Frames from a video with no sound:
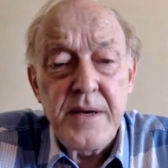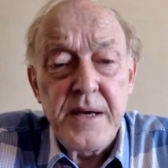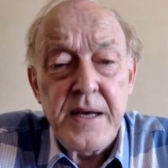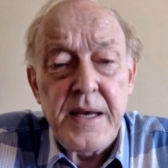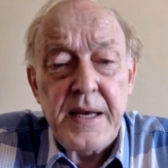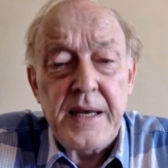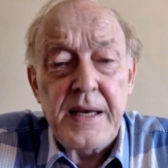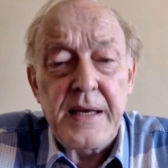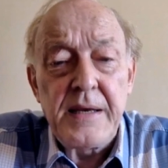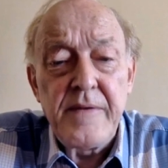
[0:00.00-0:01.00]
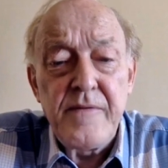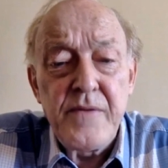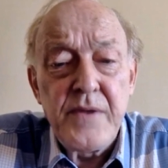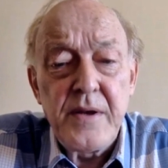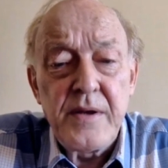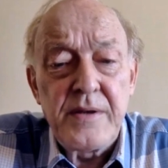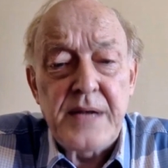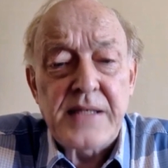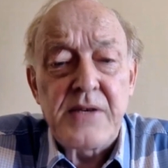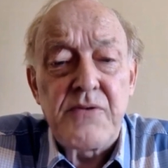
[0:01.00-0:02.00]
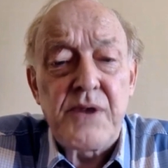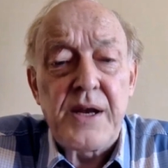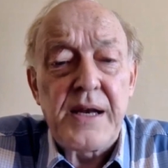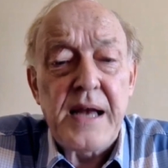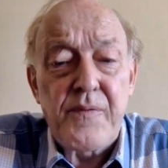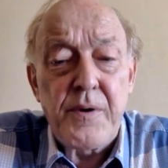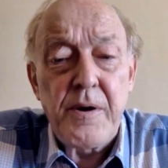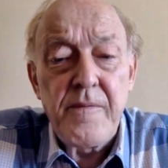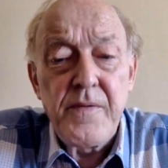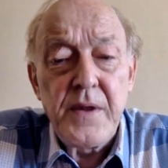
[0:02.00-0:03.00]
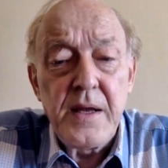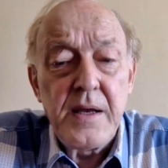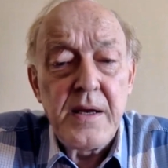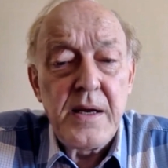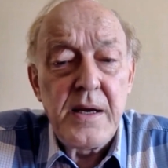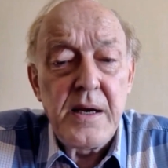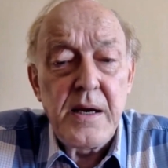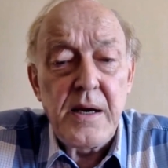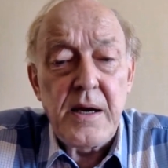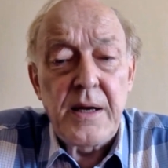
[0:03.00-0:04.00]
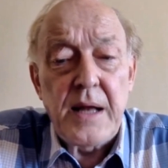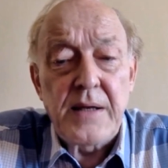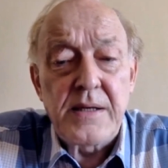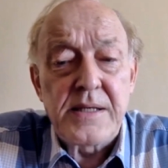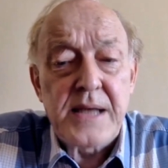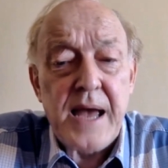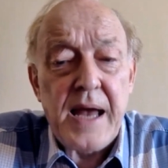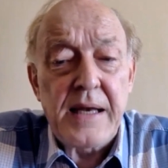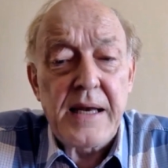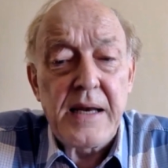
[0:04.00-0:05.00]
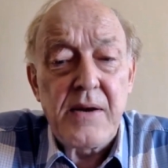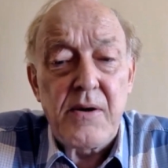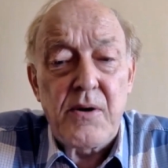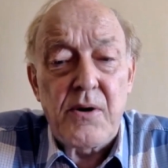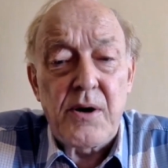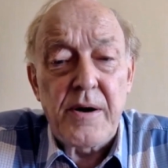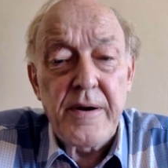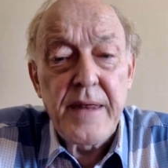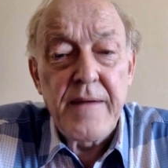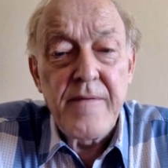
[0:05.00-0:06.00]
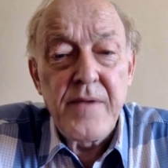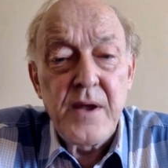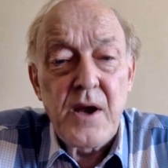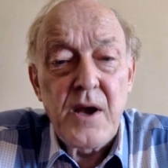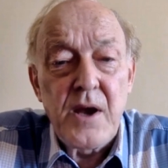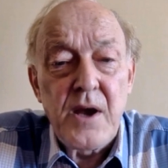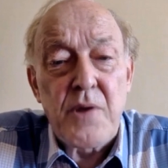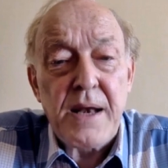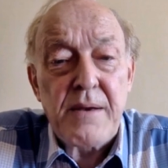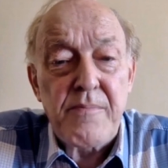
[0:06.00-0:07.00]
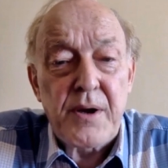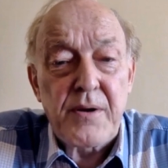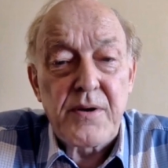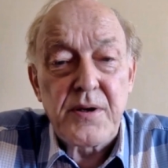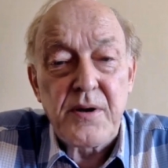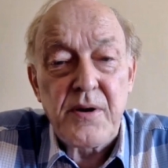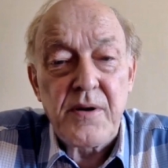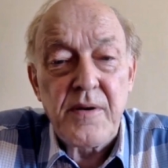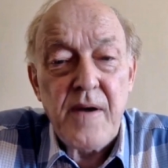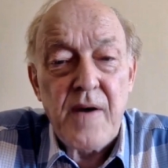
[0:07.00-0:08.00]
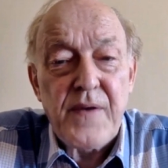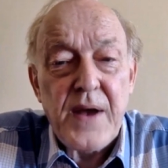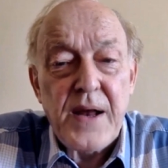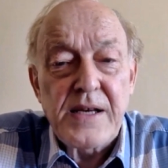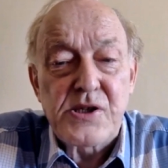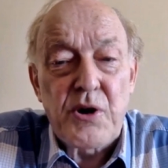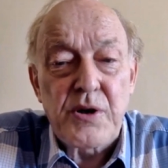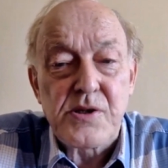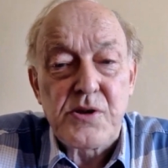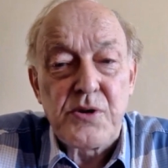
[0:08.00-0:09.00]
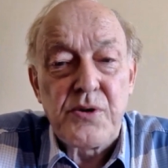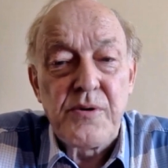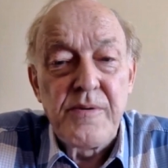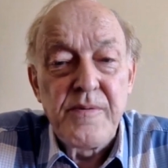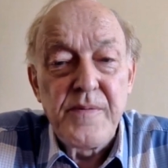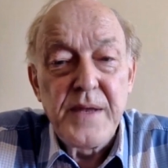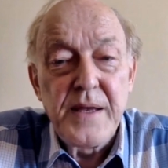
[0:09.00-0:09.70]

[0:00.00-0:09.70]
he doesn't really have an understanding or a commitment of any sorts to